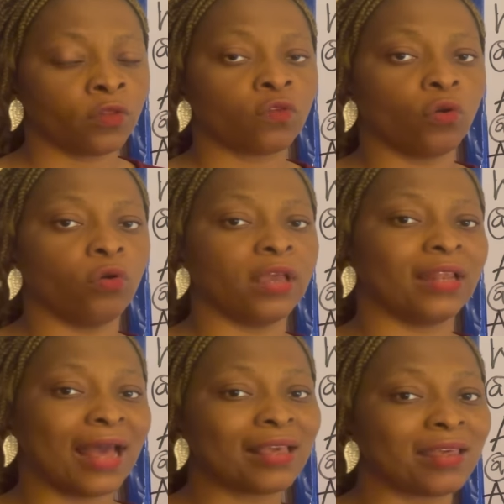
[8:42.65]
So
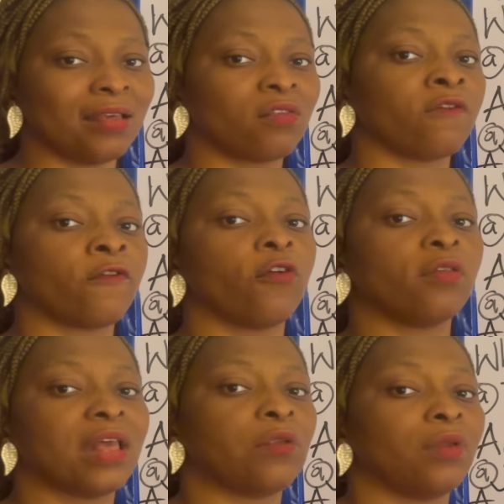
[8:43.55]
in that case, sulfur
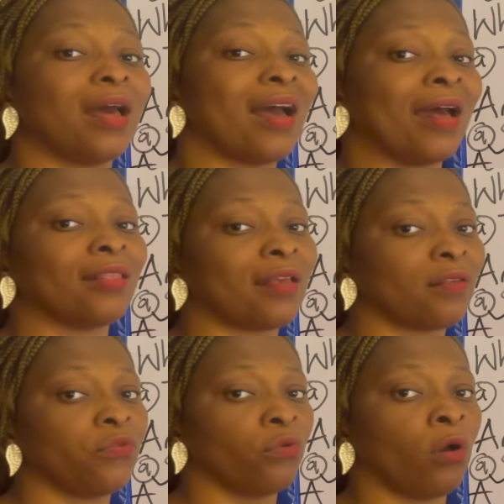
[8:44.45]
4 oxide will not act
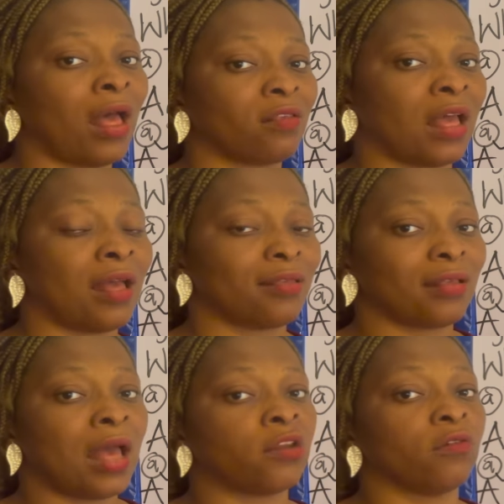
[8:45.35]
as
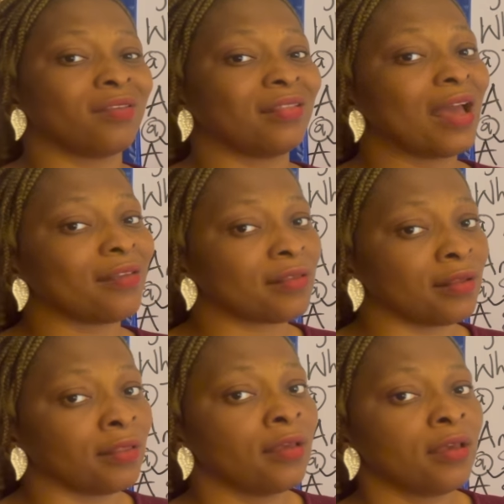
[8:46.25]
an
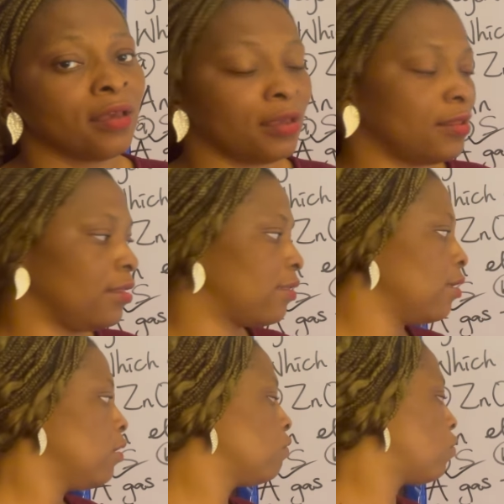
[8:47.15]
oxidizing
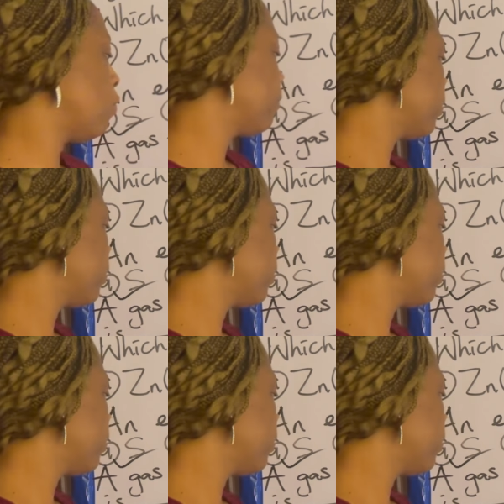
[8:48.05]
agent. So,